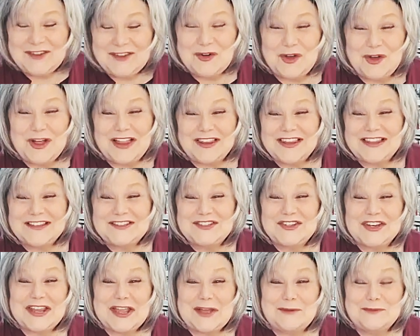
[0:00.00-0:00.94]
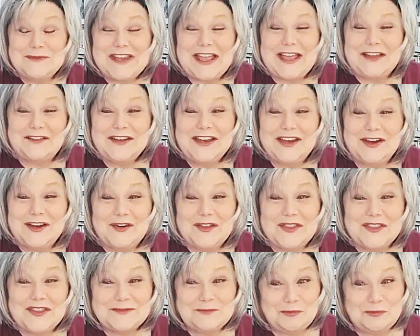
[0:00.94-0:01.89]
Well, I'll let you come down here
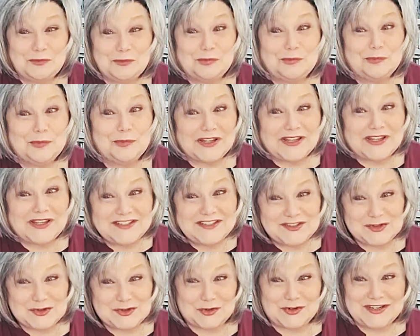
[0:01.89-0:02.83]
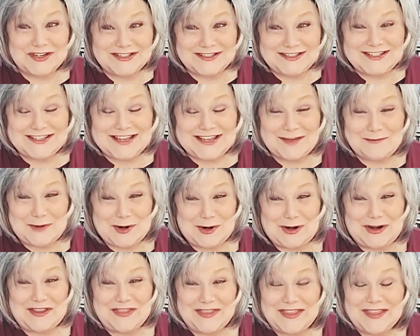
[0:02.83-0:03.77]
in the blistering summer
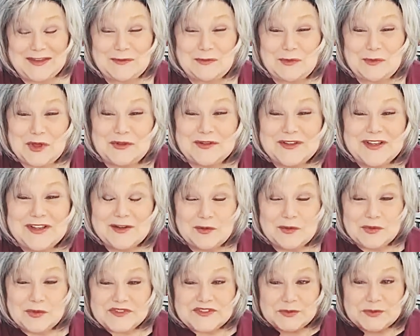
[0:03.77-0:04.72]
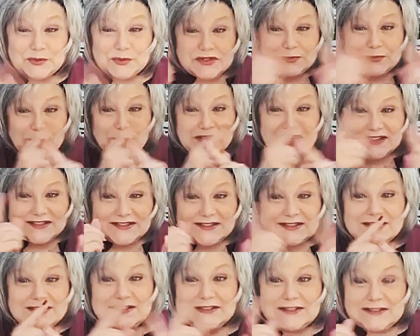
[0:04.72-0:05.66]
and then we'll switch
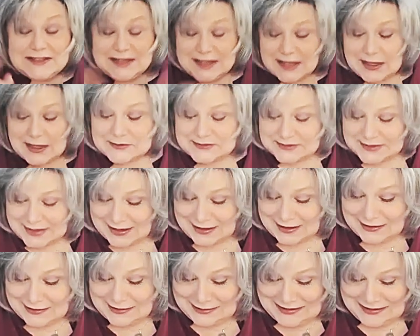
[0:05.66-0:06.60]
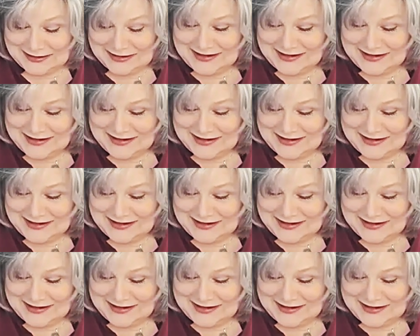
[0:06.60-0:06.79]
places. How's that?